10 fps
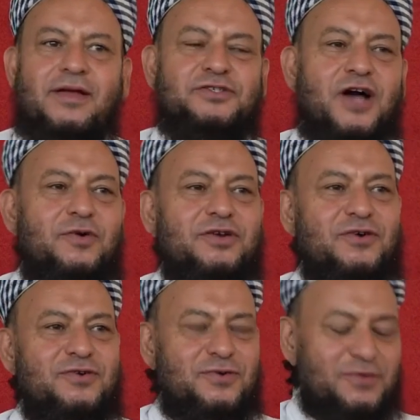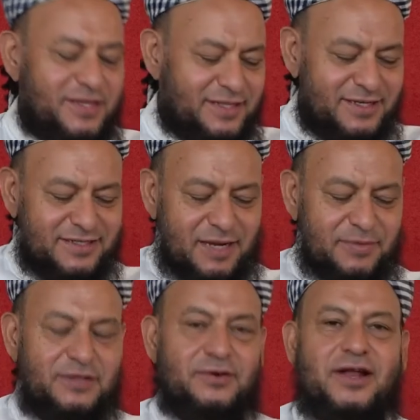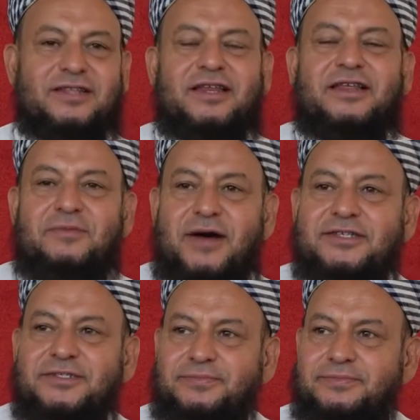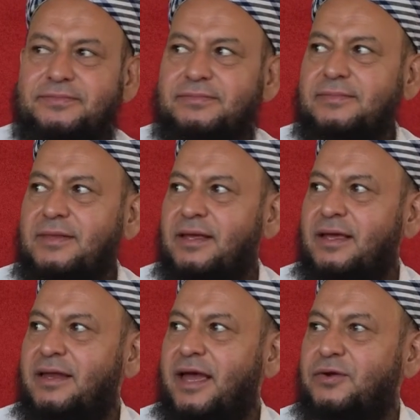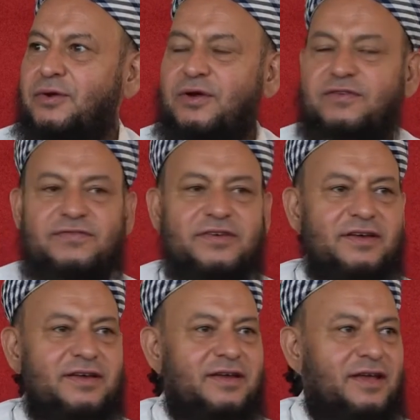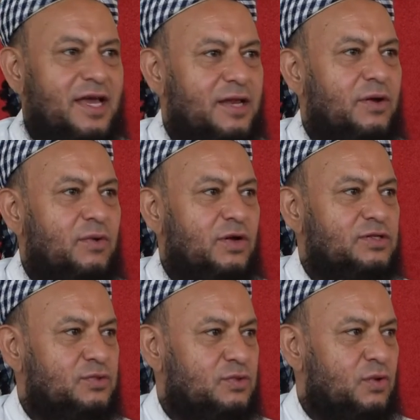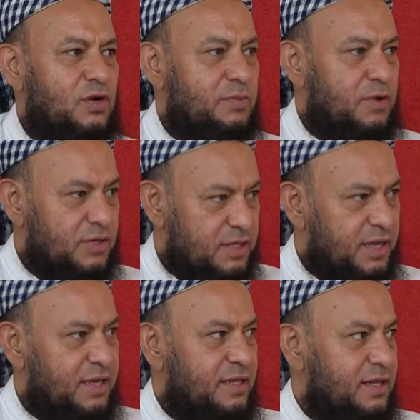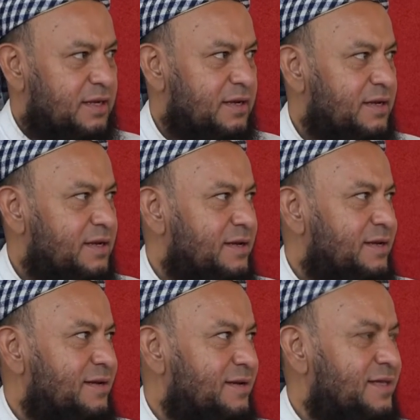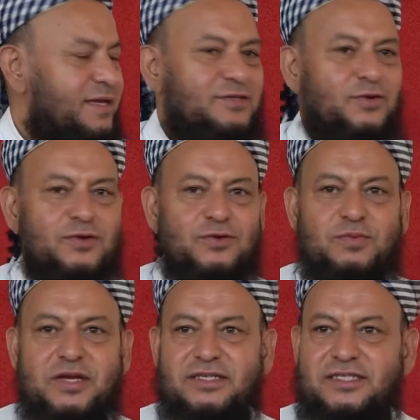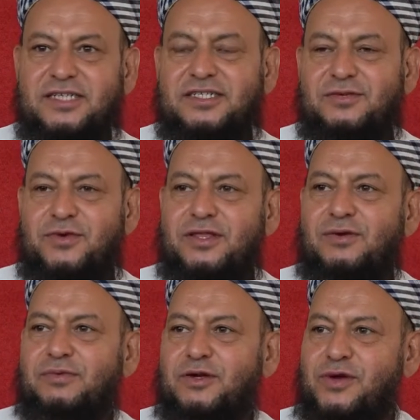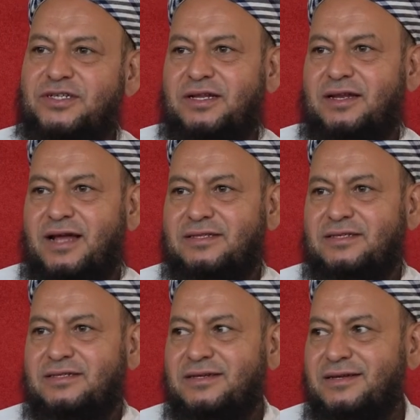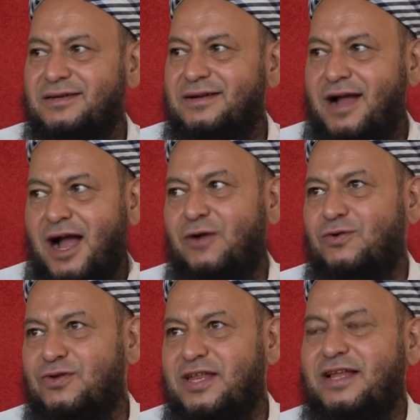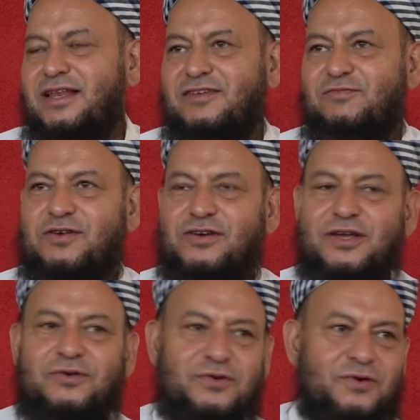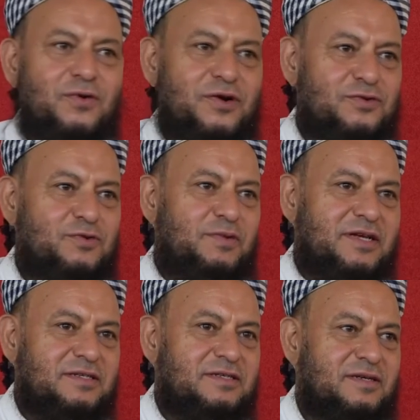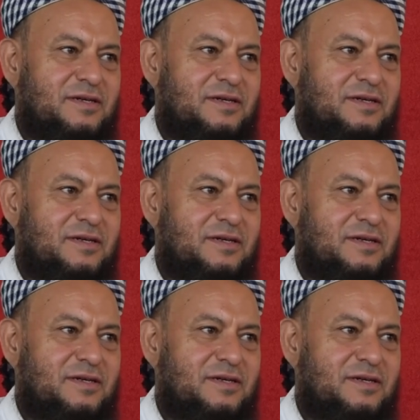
I will conclude. These are just some introductory remarks, and I don't know if anyone wants to talk about anything. There is going to be a session where there will be question and answers. I'm going to take leave because I'm going to go 1 or 2 places.